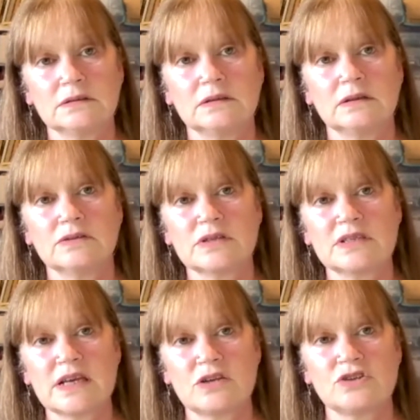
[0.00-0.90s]
I was going to say,
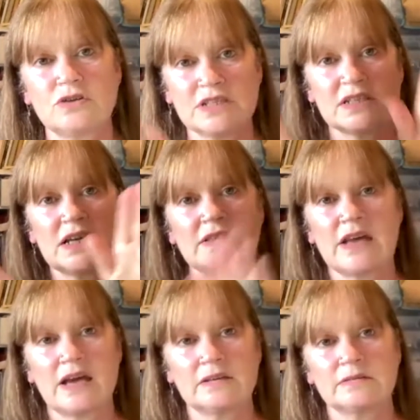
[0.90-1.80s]
because you could stick
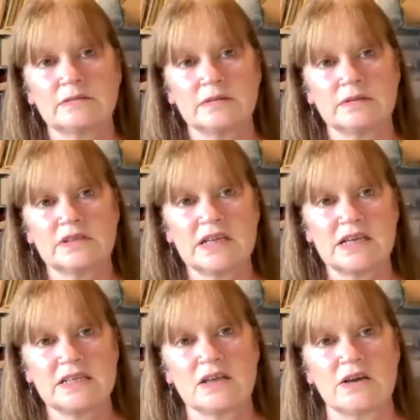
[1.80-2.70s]
that sticky
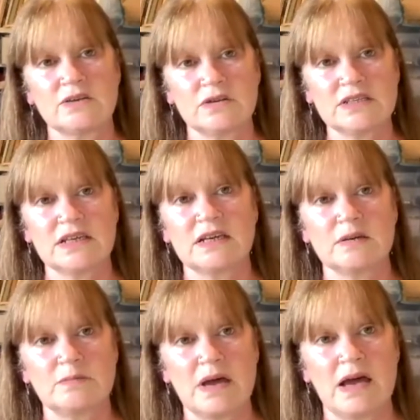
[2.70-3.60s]
side on a
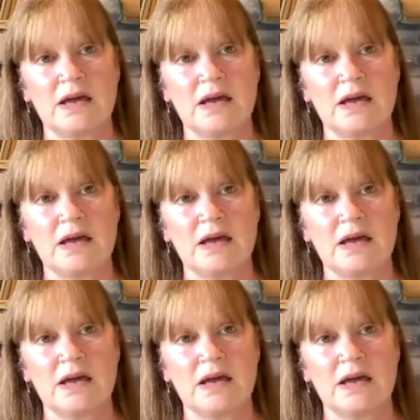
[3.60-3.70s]
silicone mat.